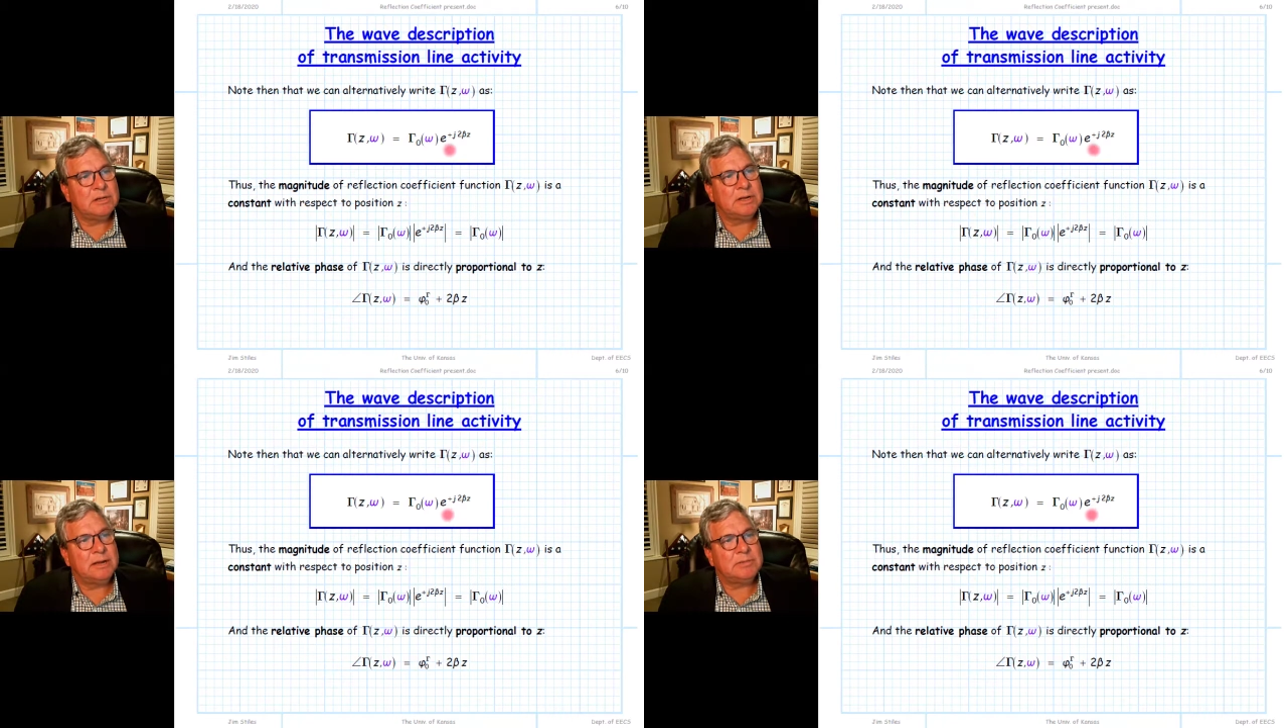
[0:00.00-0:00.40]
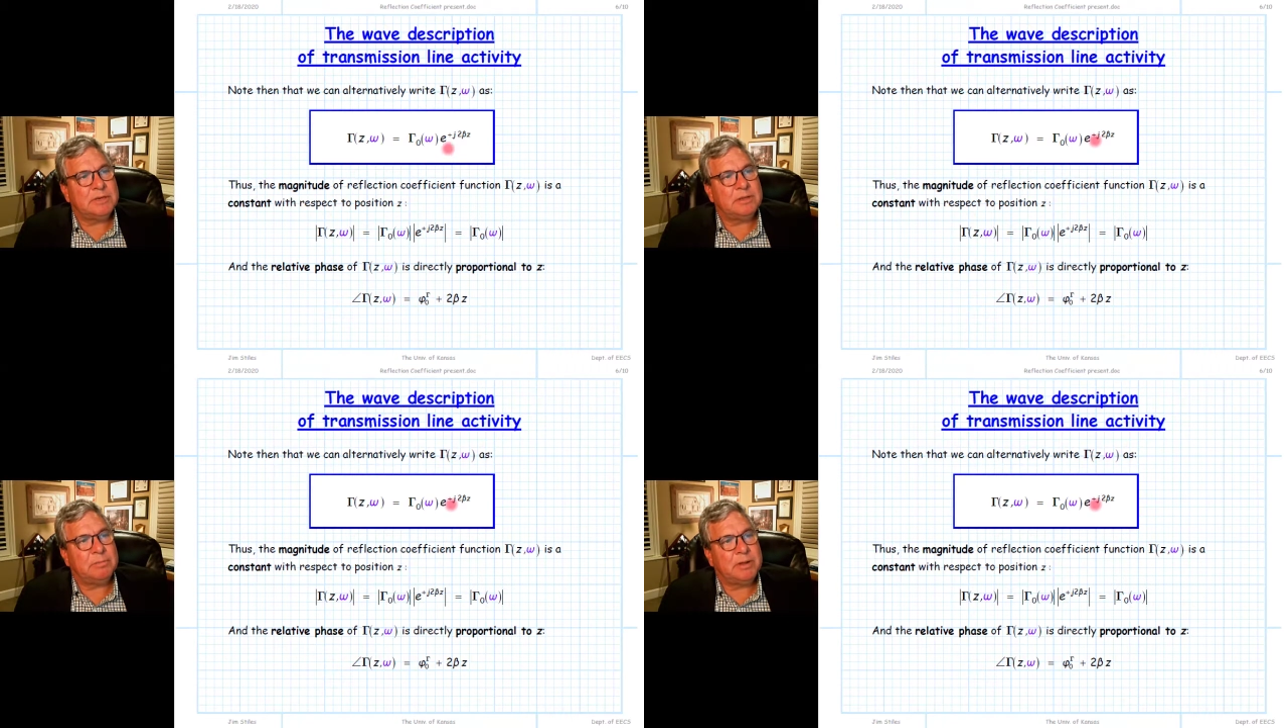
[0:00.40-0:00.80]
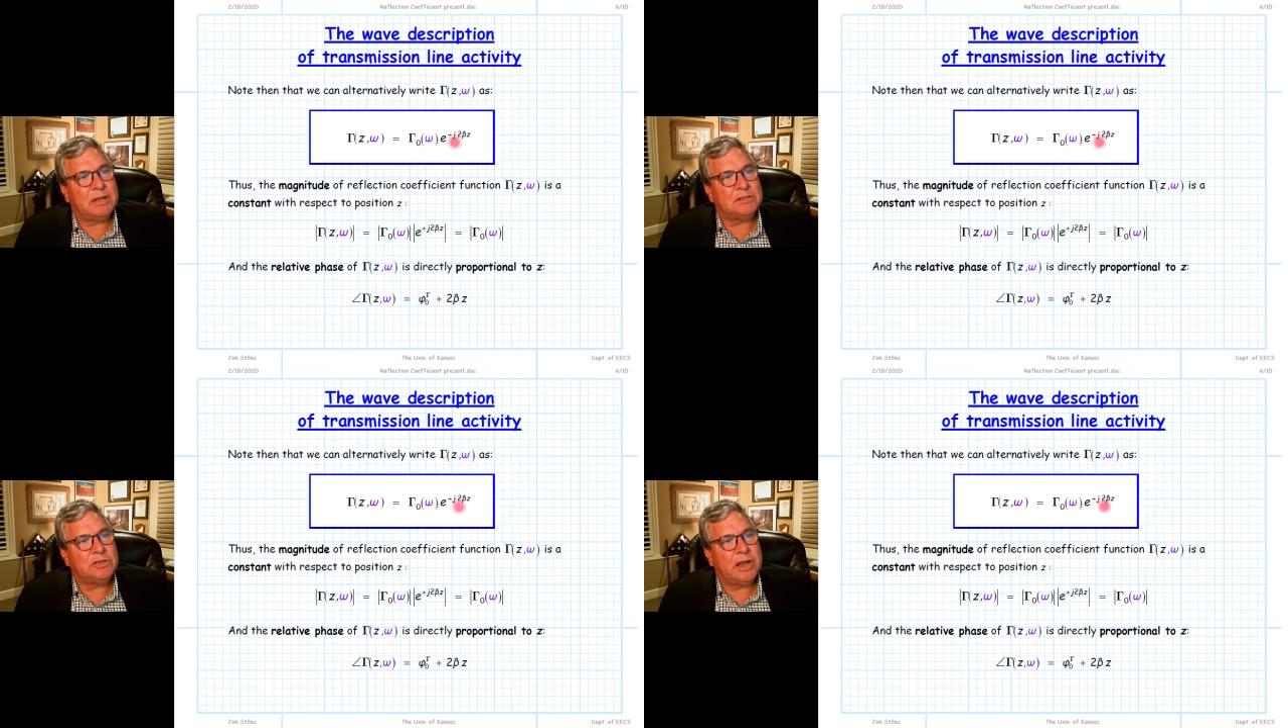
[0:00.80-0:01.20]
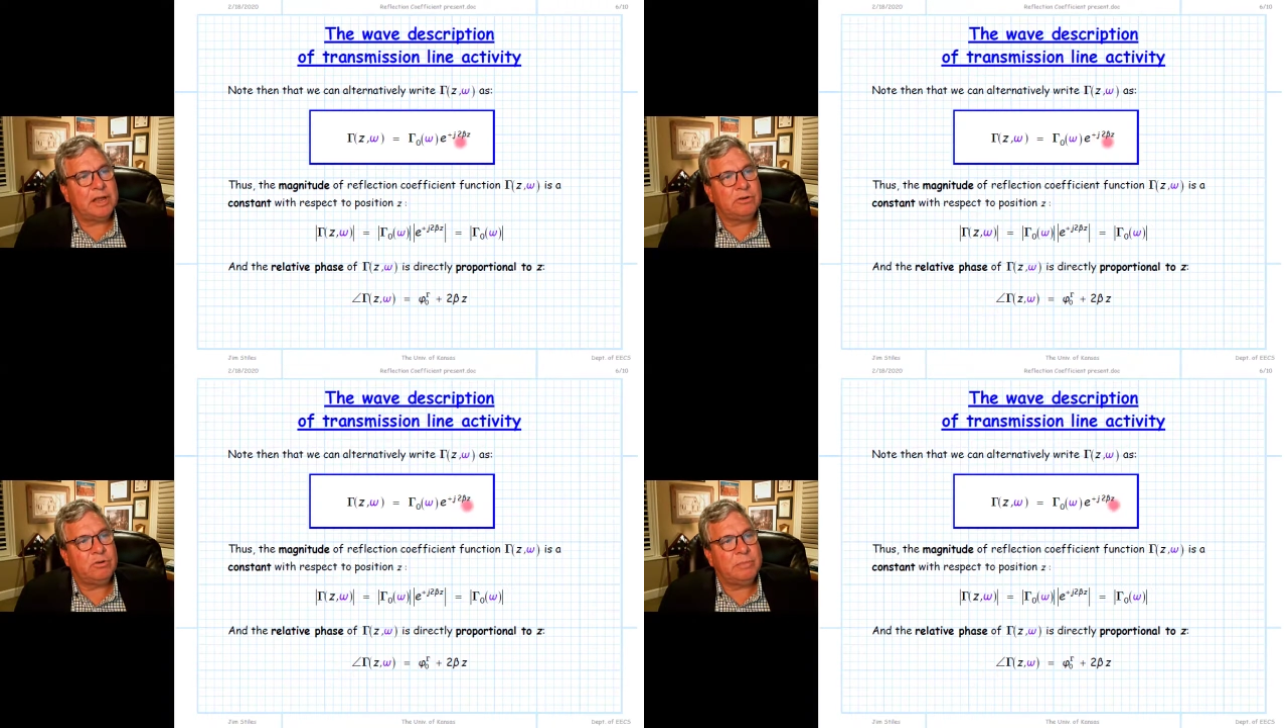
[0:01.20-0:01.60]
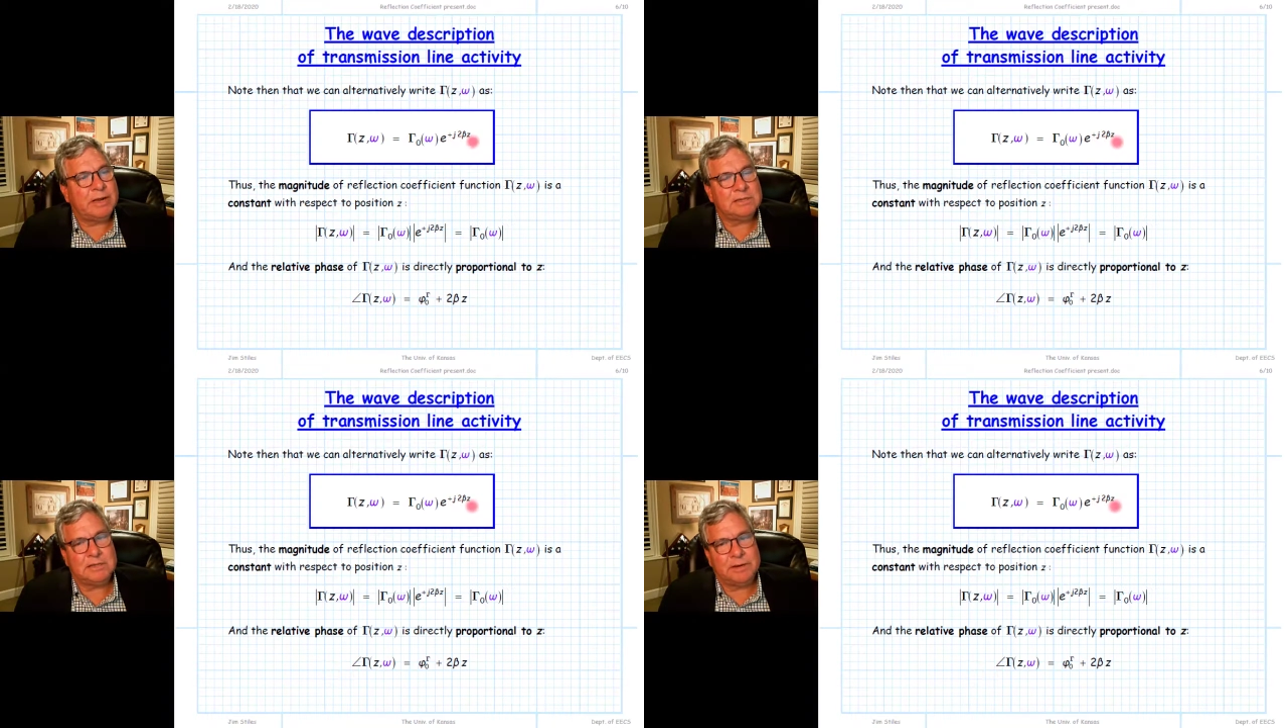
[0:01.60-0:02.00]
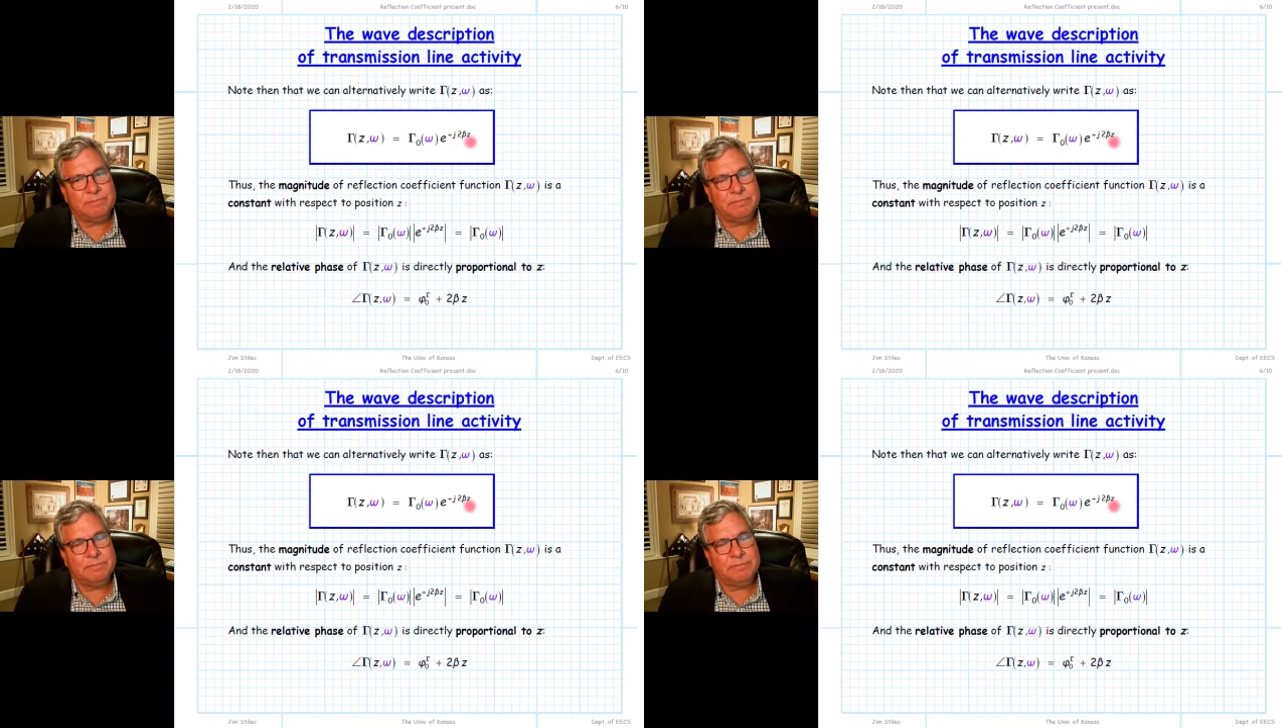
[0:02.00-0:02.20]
times e to the plus j 2 beta z.